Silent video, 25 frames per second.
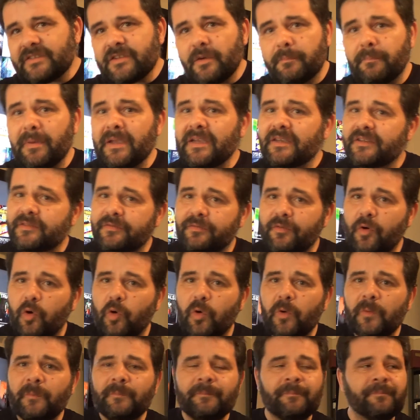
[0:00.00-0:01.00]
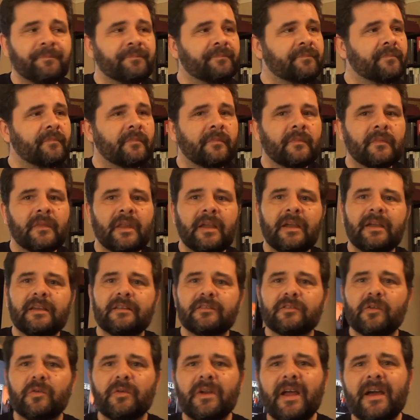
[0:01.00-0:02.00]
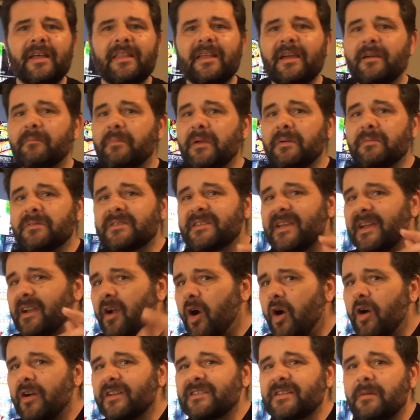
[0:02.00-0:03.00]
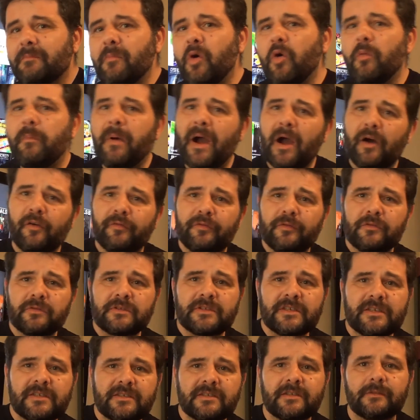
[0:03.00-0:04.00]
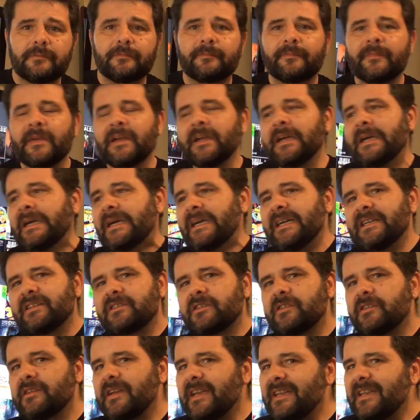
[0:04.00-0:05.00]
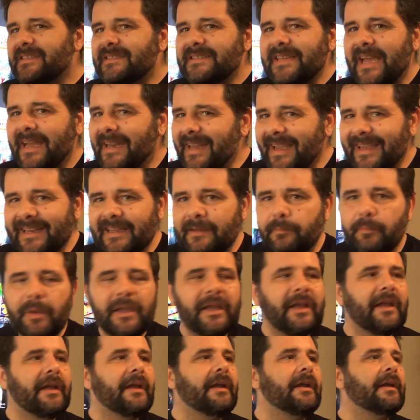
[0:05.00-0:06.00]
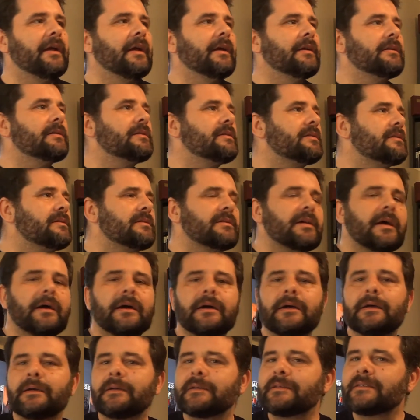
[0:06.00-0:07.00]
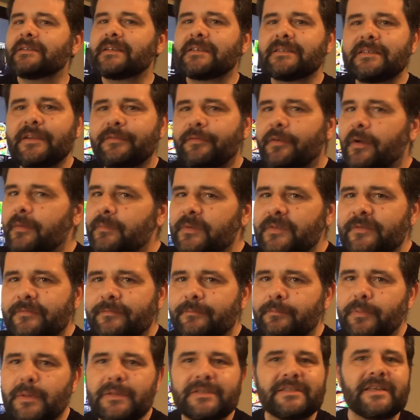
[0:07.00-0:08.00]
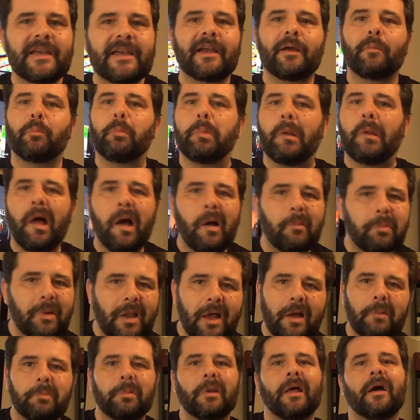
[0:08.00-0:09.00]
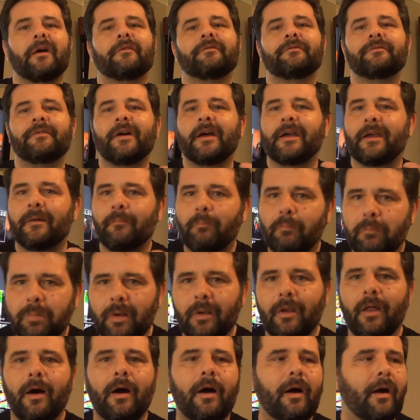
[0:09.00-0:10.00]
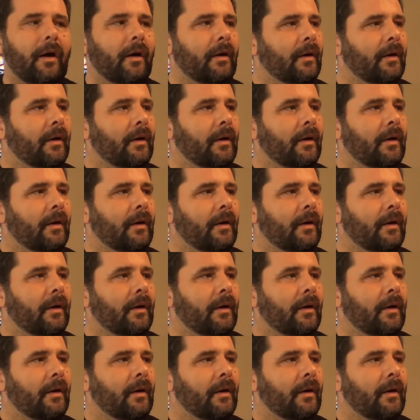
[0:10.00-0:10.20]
So P S four. It's going out there and people saying, oh, it's a more powerful system. It's, it's ten eighty p, it's uh, sixty frames per second, blah, blah, blah, fucking blah.